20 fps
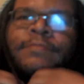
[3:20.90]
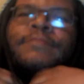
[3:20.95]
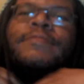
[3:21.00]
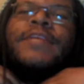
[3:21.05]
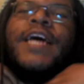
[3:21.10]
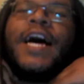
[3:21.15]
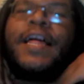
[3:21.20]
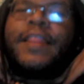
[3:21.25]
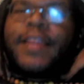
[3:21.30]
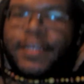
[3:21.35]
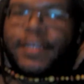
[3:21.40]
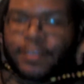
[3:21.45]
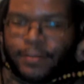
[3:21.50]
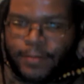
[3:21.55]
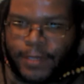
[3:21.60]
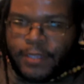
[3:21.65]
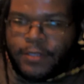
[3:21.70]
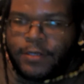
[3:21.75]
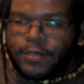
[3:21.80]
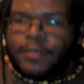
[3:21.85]
add that to my
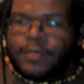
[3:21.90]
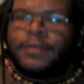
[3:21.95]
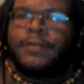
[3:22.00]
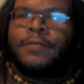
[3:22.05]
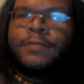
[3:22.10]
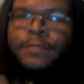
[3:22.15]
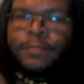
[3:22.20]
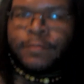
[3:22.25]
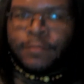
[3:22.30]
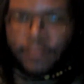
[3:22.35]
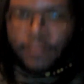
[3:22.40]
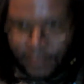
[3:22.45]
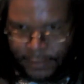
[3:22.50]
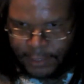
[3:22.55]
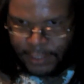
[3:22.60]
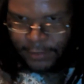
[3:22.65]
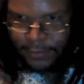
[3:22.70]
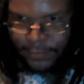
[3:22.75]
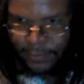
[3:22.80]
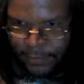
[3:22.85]
look.
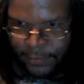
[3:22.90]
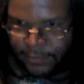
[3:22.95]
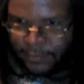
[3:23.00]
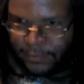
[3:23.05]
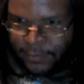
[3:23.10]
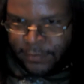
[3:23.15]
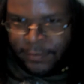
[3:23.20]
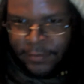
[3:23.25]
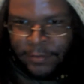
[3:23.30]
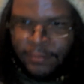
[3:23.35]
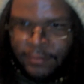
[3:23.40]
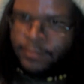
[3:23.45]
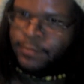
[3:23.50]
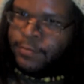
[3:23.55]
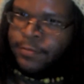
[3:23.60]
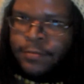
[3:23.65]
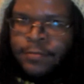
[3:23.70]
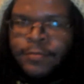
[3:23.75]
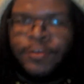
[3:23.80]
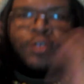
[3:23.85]
No?
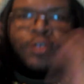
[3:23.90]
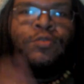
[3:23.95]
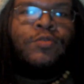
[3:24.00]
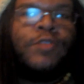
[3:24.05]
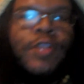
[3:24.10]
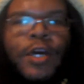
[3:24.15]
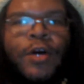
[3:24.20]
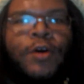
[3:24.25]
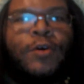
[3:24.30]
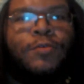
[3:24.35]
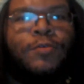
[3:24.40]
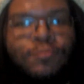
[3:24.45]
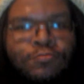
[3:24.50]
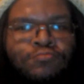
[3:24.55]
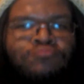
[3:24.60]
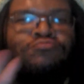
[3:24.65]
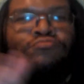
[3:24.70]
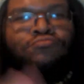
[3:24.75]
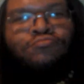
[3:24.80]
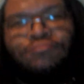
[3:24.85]
Coolio.
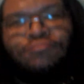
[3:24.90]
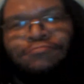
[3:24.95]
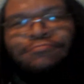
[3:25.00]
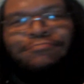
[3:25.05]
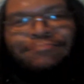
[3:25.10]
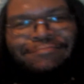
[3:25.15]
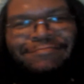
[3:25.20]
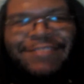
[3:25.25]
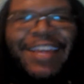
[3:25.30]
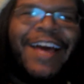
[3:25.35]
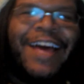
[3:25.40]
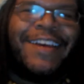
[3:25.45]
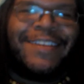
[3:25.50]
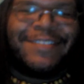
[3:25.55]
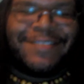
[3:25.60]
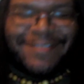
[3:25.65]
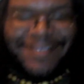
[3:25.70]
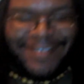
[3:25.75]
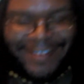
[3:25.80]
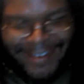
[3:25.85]
Yeah.
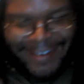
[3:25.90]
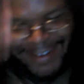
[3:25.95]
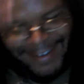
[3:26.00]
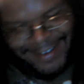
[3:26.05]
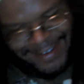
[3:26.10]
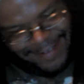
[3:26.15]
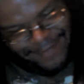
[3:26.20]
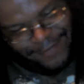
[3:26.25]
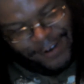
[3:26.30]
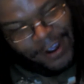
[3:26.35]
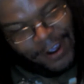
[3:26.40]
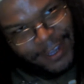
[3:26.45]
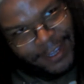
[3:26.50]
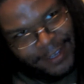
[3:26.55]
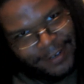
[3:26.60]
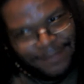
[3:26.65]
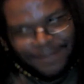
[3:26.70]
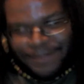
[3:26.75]
Rock it.